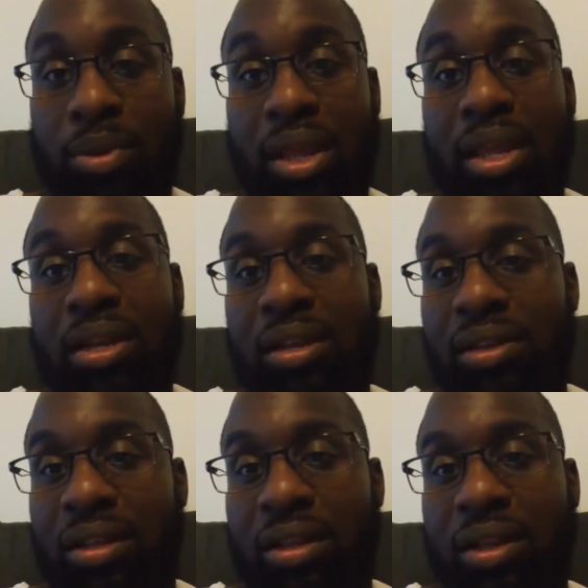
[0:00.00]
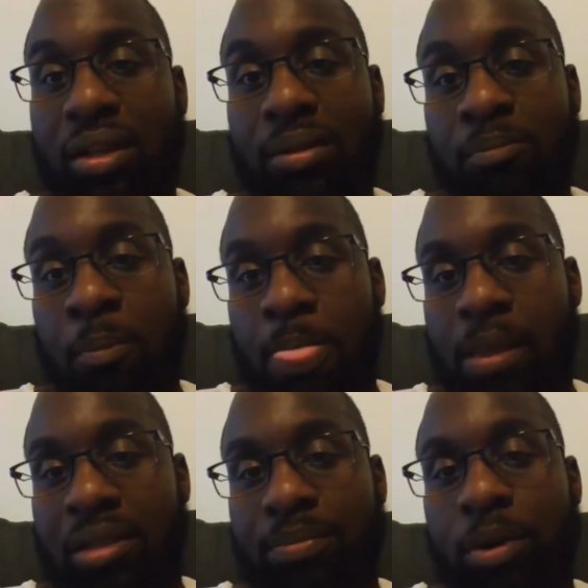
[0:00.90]
playing in the D League
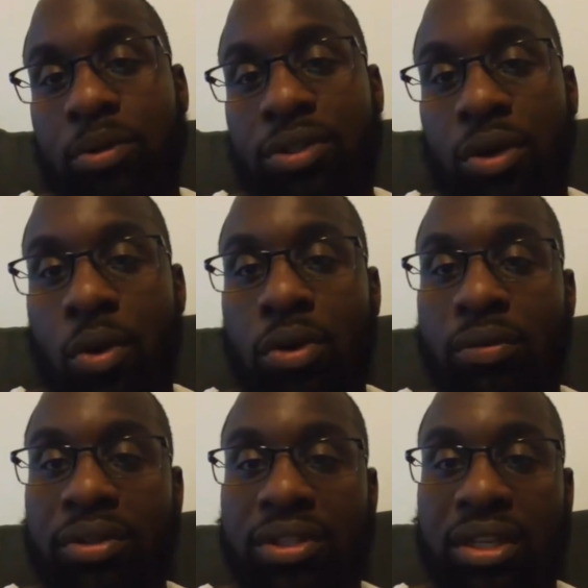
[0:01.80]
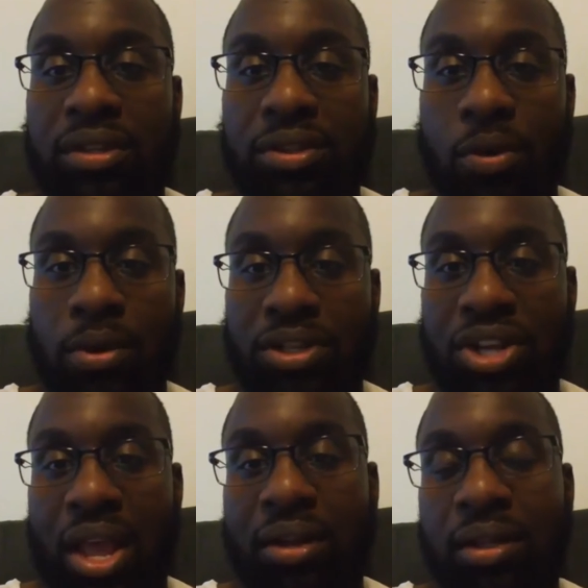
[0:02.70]
as opposed to going overseas, going to
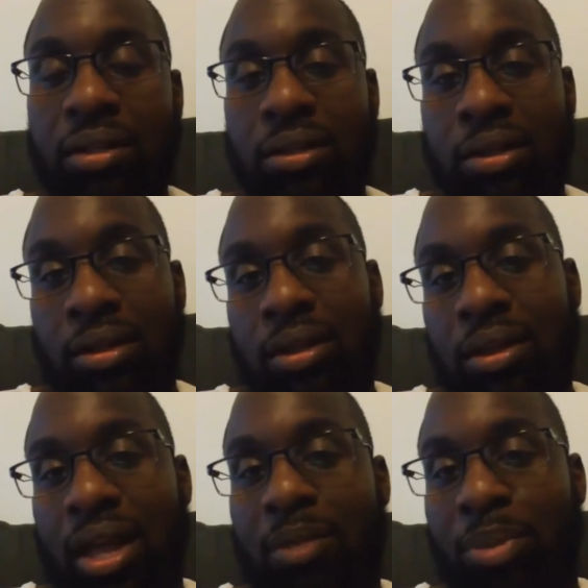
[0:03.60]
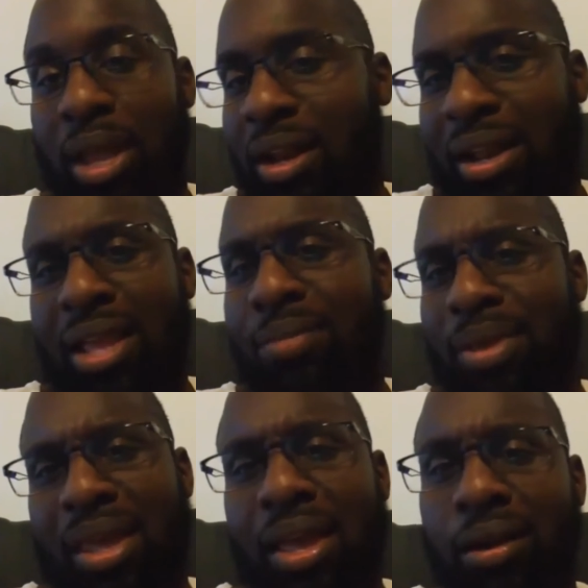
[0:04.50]
China, playing in the
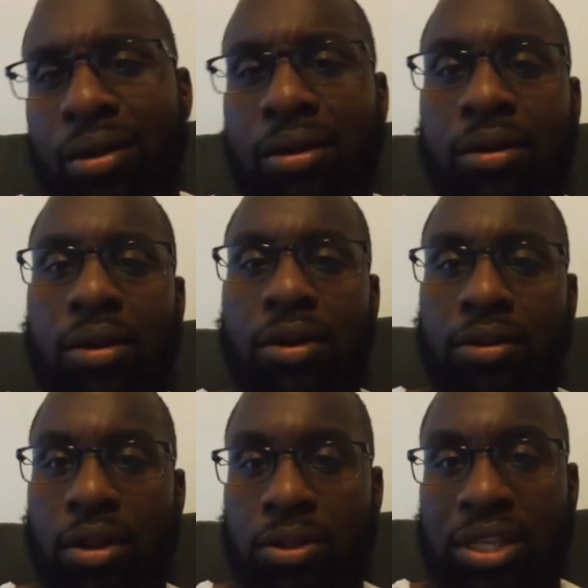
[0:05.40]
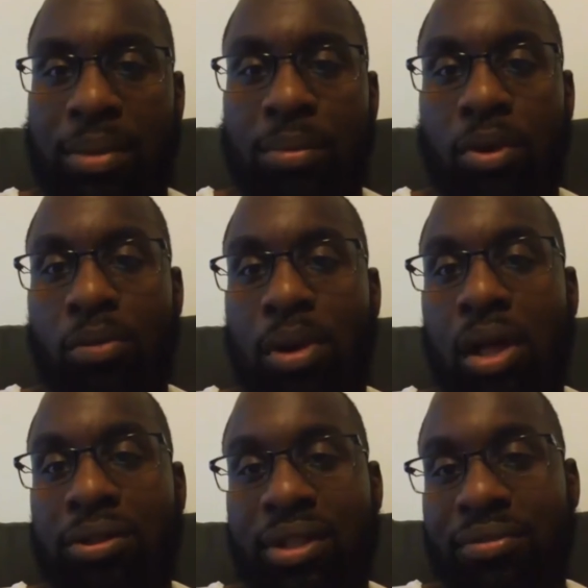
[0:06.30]
ABA or semi-pro
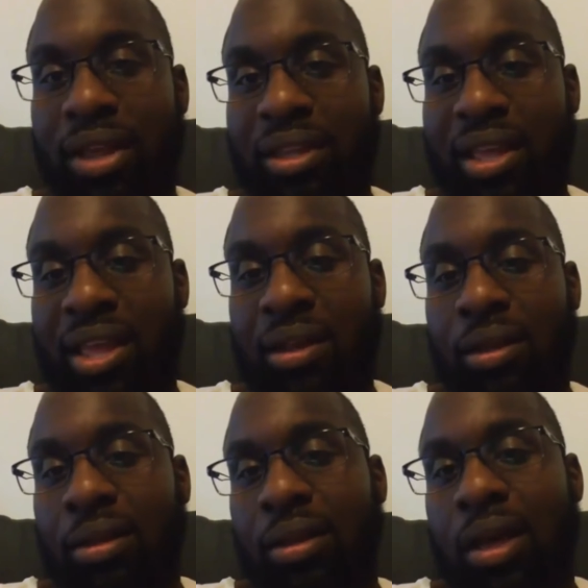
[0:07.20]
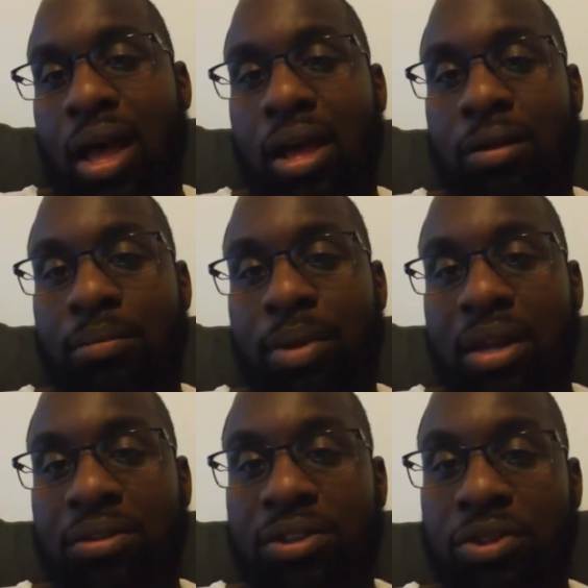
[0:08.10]
ball and stuff like that.
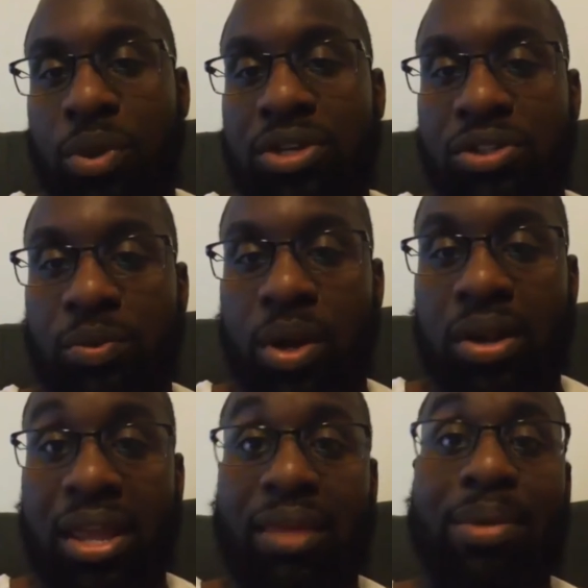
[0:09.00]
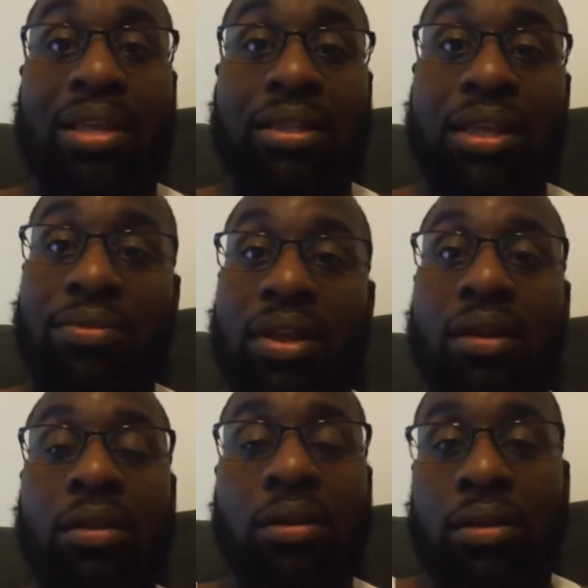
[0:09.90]
Being in situations where they can make a
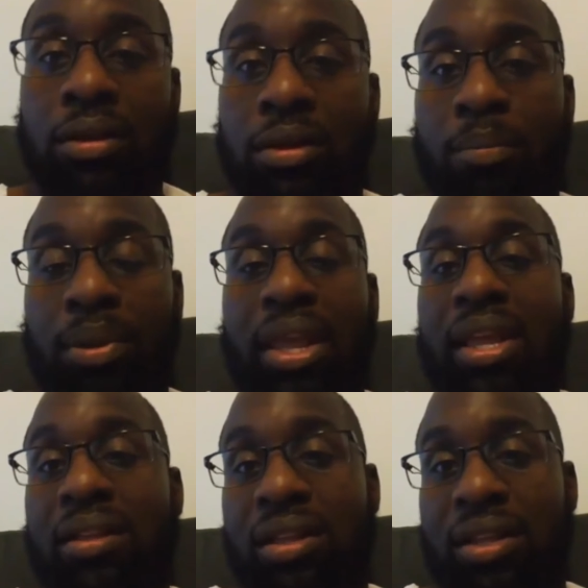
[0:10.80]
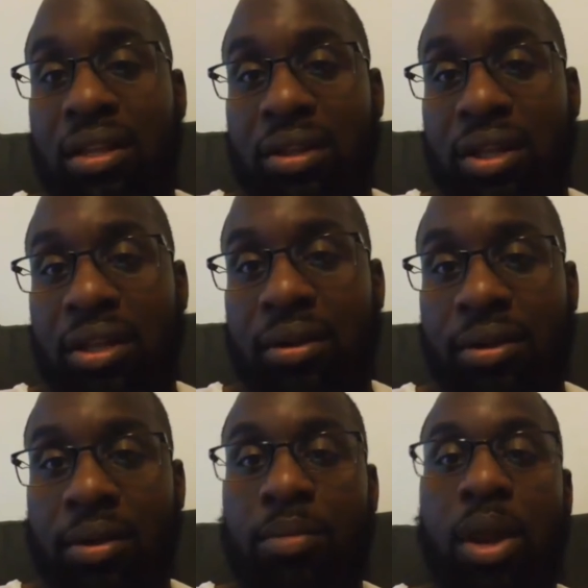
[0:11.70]
living playing the D League,
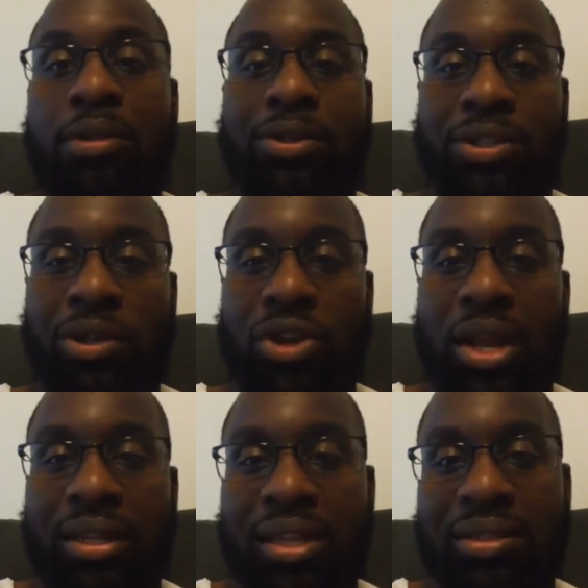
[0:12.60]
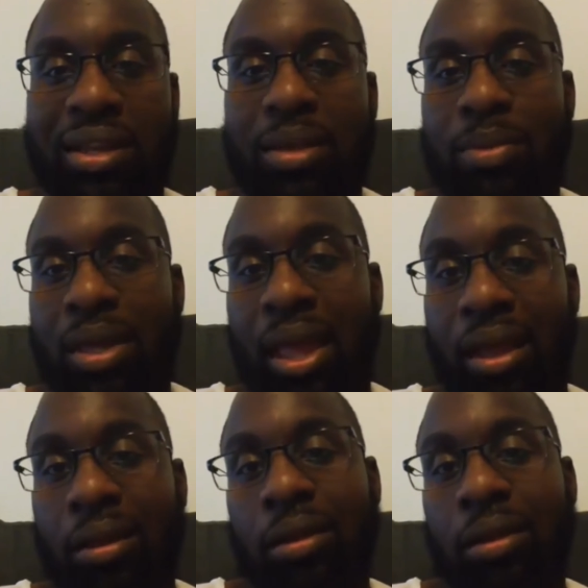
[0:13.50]
but also still trying to get to the NBA.